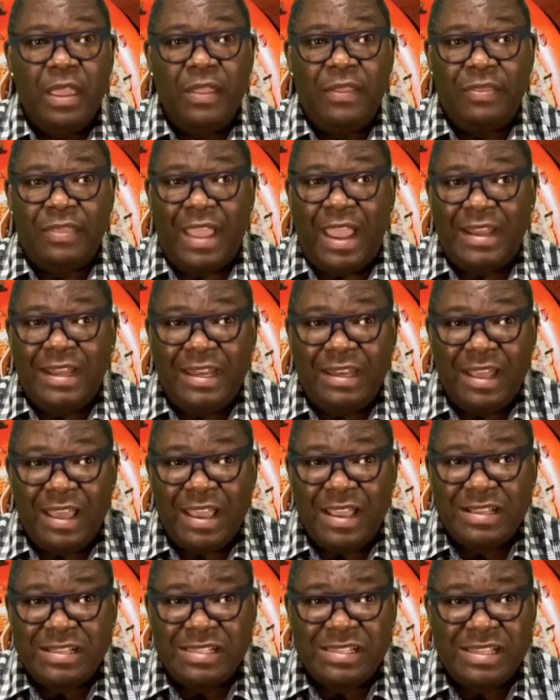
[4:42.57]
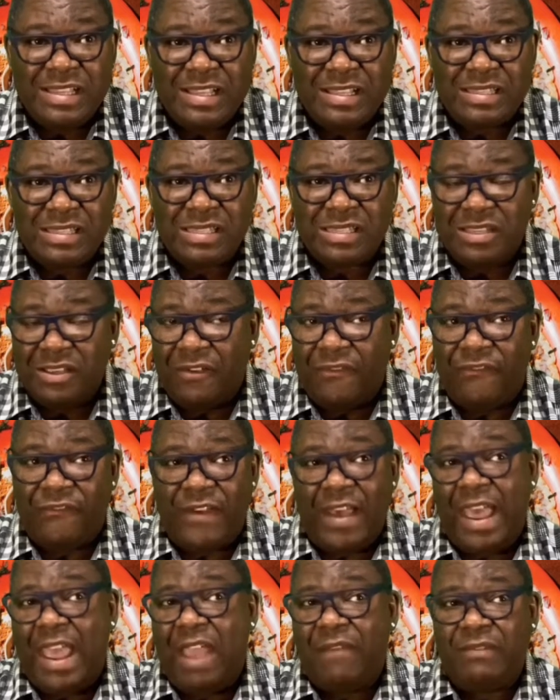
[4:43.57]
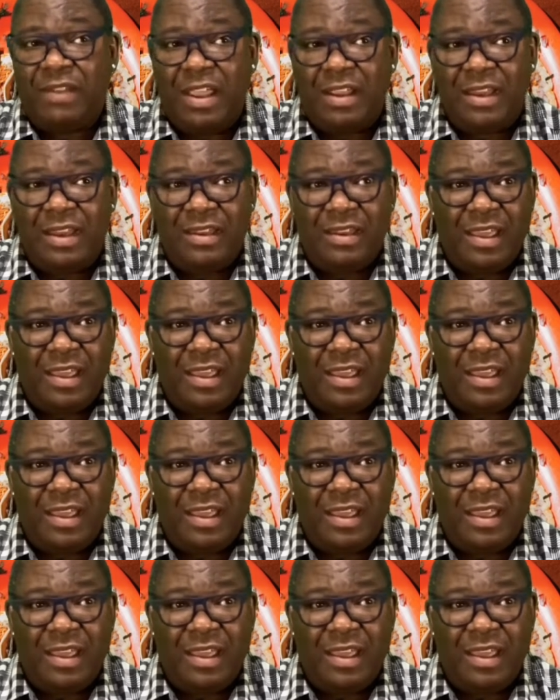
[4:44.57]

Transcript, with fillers: 99 cents to 5.99.